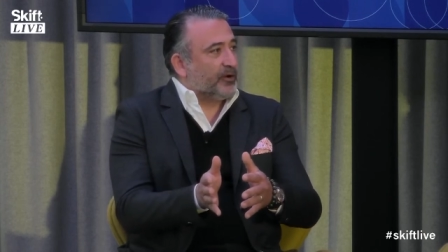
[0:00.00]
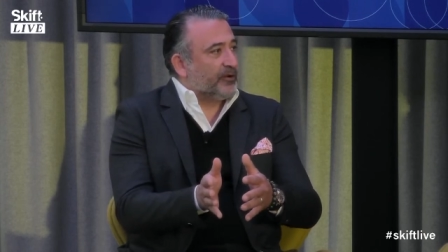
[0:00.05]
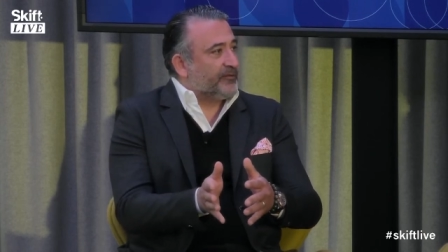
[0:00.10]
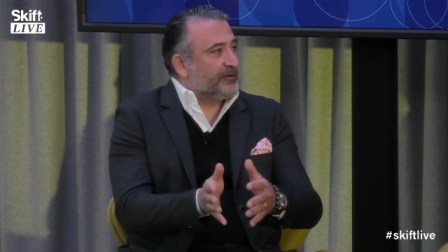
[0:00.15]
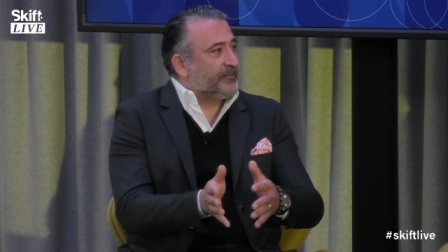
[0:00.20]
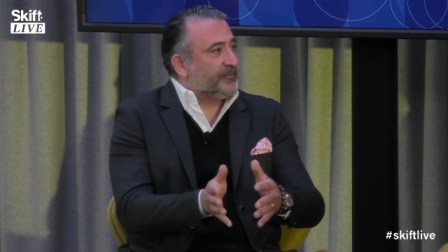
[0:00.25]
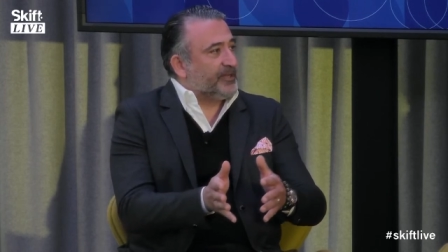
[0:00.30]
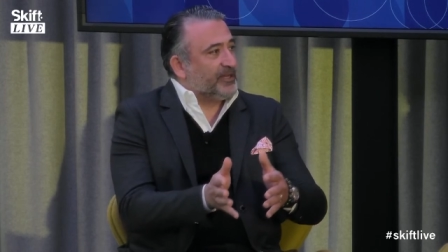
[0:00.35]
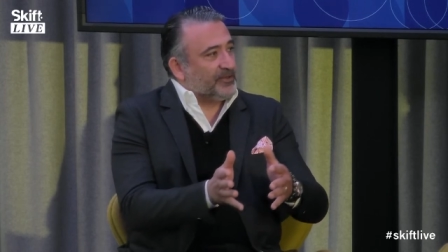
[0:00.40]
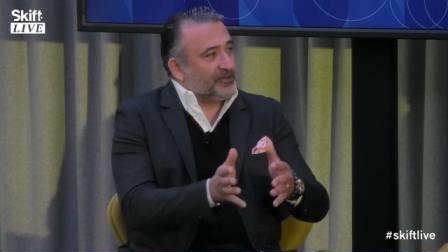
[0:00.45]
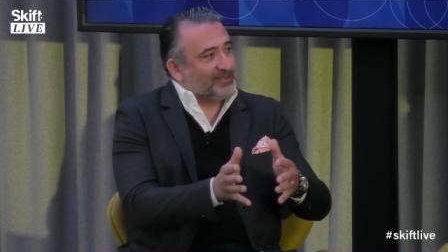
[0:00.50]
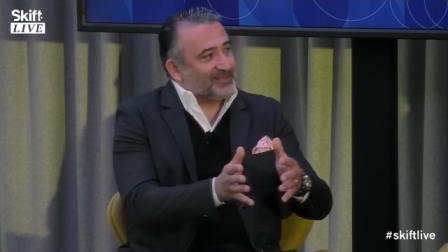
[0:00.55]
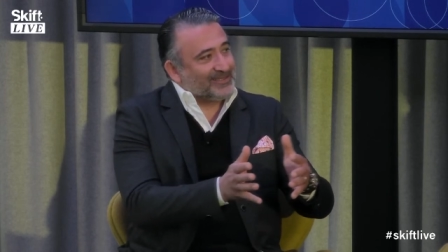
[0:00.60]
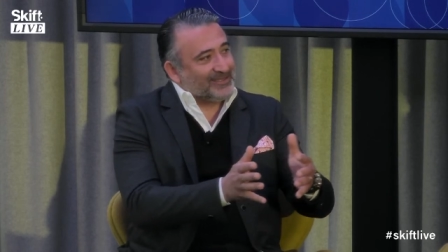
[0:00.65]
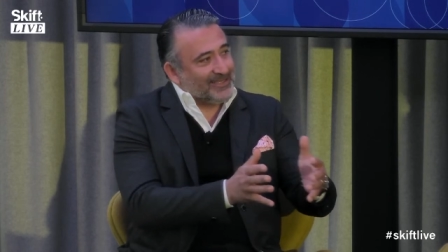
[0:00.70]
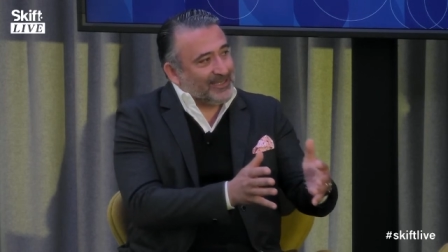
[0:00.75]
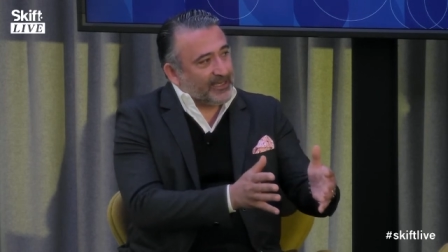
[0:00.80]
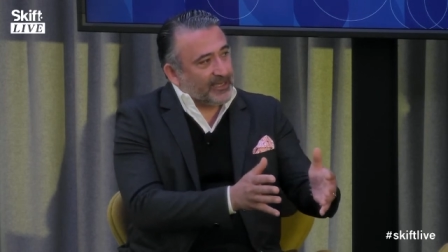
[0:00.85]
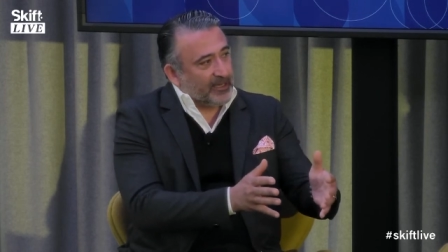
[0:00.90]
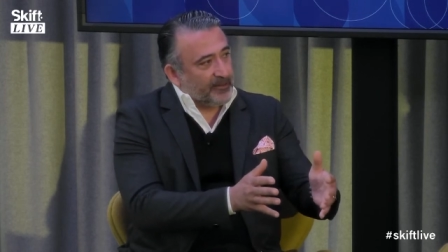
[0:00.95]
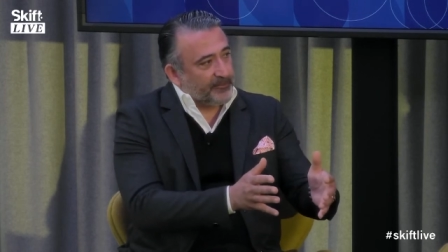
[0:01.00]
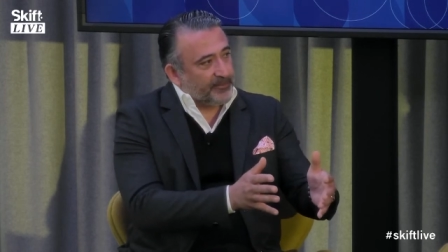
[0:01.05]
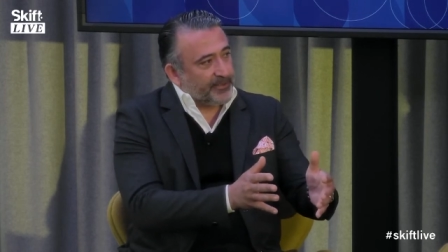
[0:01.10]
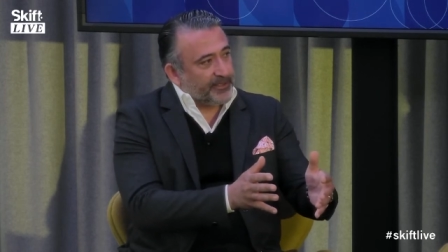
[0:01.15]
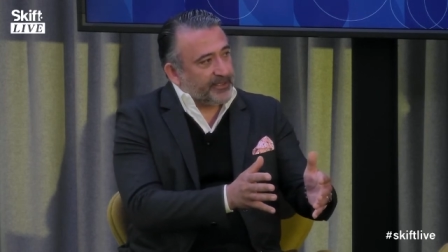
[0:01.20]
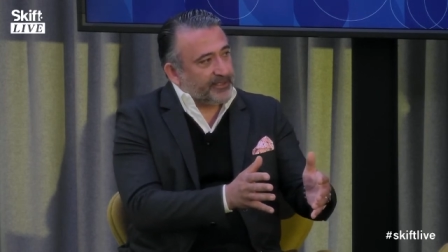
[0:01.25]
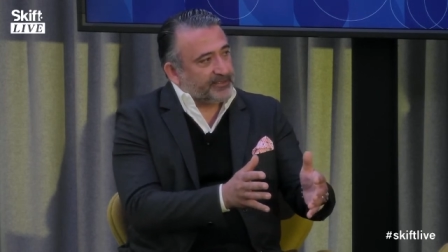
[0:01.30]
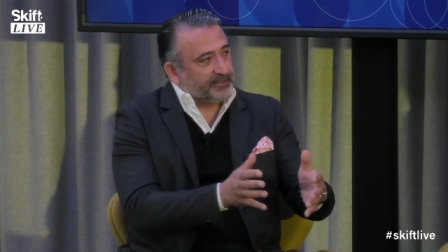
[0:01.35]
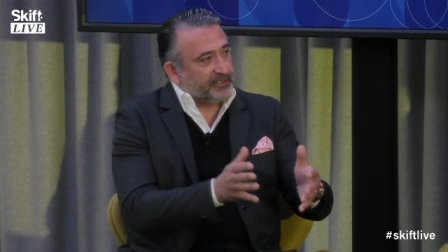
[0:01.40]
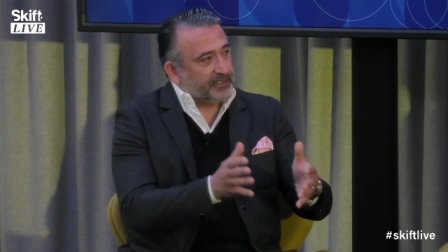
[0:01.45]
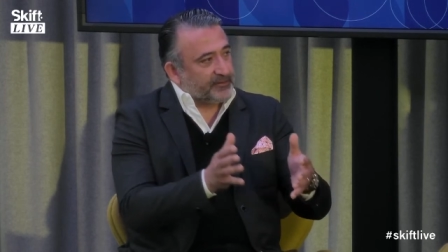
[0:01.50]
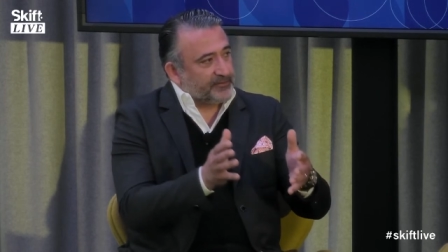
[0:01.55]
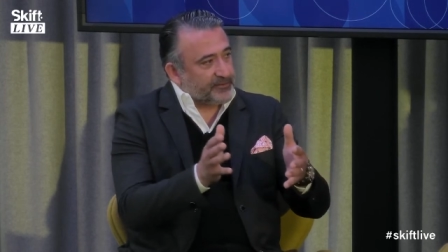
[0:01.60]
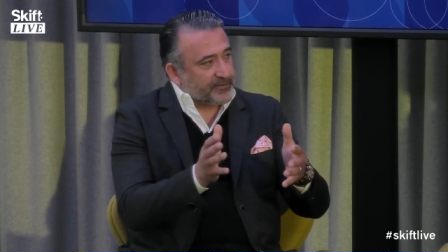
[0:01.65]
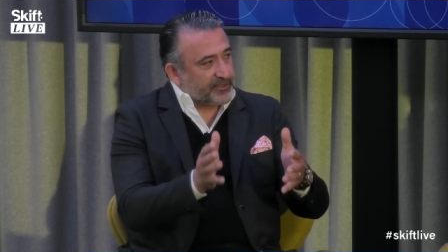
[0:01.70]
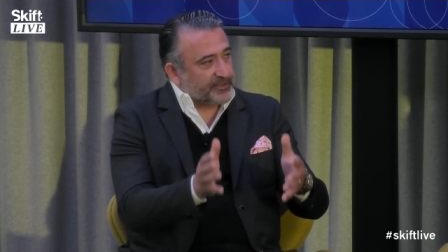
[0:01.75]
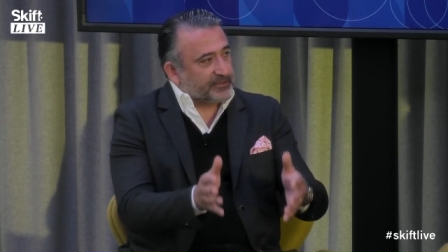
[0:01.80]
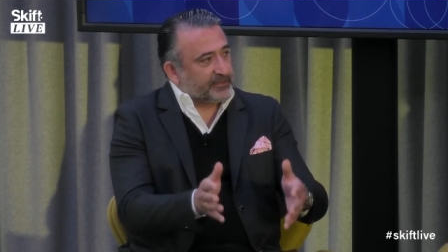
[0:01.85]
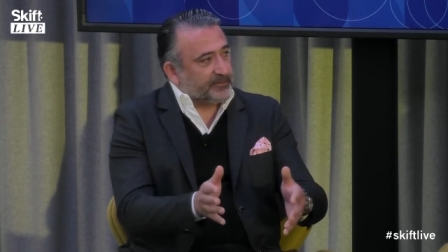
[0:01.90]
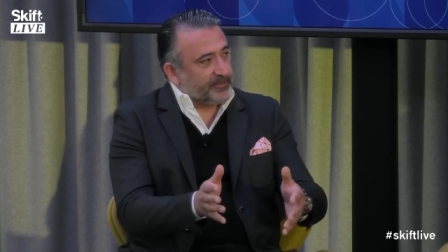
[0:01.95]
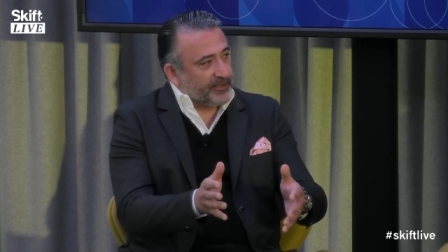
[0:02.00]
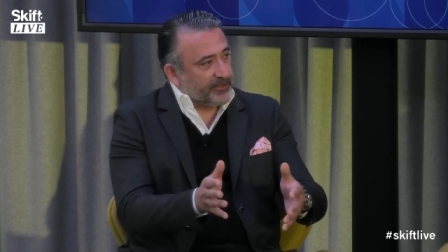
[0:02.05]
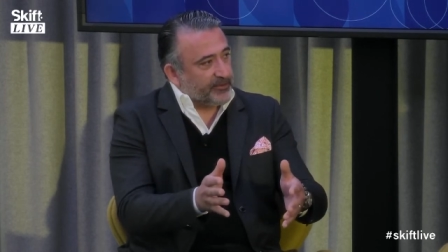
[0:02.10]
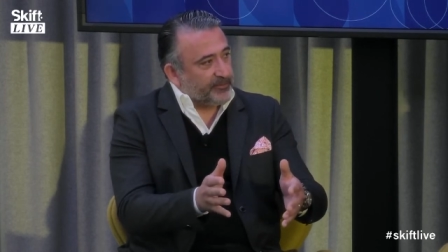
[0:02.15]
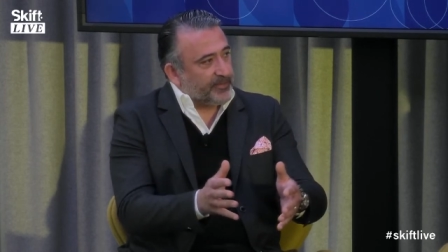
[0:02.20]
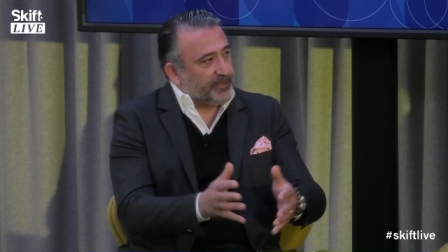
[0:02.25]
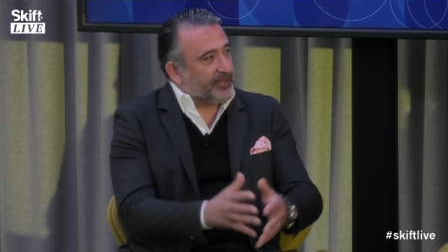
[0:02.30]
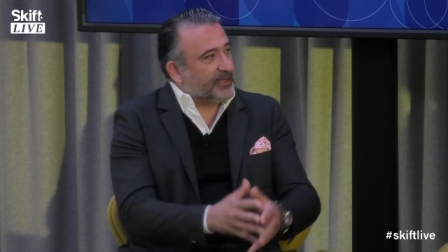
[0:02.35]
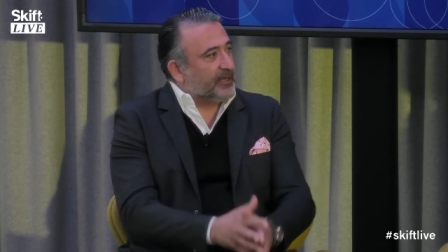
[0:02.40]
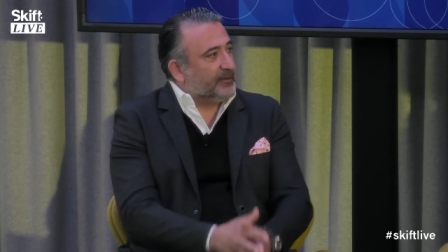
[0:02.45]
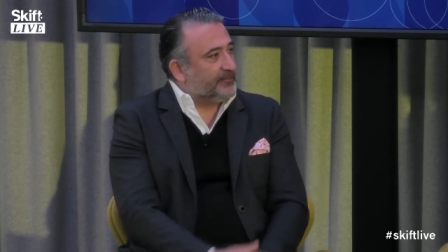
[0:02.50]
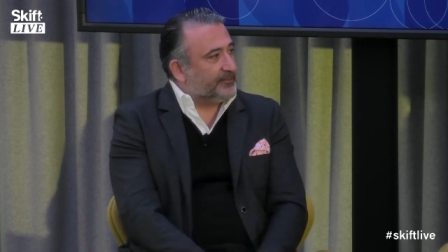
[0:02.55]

of a B2C company instead of just a B2B company.